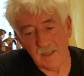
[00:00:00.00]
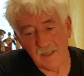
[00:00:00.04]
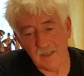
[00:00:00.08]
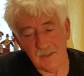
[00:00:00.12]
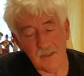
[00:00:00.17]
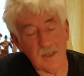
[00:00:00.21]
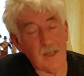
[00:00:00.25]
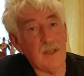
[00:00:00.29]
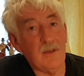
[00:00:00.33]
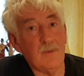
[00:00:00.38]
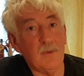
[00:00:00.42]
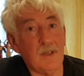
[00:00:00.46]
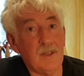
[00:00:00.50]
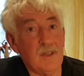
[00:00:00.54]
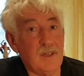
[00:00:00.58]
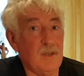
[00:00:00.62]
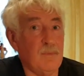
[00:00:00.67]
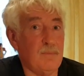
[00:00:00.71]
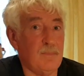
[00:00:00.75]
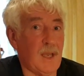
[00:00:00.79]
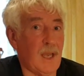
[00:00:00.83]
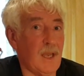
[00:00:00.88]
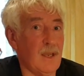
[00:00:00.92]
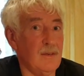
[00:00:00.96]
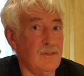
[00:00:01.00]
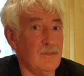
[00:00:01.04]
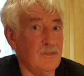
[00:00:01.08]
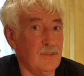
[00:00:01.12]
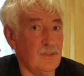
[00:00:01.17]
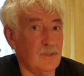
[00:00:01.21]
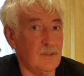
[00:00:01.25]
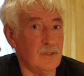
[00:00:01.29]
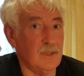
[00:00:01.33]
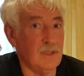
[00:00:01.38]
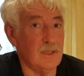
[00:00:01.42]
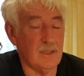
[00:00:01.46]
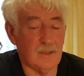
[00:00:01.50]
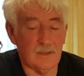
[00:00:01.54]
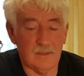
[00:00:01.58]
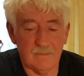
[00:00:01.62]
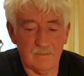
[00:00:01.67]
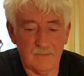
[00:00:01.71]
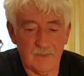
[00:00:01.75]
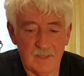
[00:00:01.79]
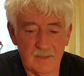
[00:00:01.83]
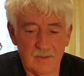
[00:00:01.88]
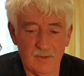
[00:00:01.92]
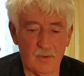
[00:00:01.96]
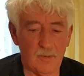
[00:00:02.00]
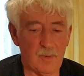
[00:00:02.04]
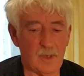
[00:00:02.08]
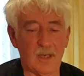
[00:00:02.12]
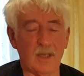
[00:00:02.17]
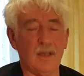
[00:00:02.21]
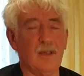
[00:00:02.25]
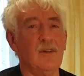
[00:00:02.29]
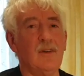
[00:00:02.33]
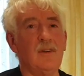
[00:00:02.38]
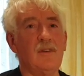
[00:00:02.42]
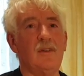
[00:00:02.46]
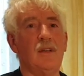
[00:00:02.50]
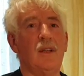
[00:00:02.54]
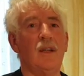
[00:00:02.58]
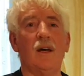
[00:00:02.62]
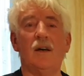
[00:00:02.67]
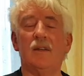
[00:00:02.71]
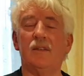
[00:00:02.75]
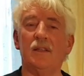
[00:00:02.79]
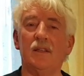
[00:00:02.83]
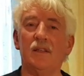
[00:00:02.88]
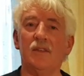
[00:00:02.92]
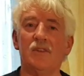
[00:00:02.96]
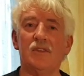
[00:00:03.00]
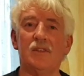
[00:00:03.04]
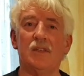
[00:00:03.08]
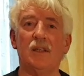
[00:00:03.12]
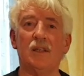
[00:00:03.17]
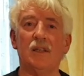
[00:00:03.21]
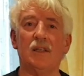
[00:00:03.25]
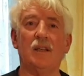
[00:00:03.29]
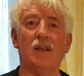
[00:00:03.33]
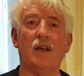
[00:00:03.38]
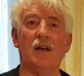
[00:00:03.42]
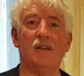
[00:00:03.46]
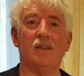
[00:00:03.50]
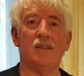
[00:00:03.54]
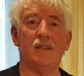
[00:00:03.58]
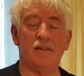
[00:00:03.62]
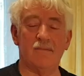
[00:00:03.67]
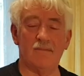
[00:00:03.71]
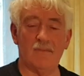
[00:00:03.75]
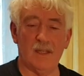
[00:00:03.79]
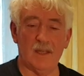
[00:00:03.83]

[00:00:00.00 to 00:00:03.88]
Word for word: She only wanted a pound for it. But when I looked at it, I didn't see a cot.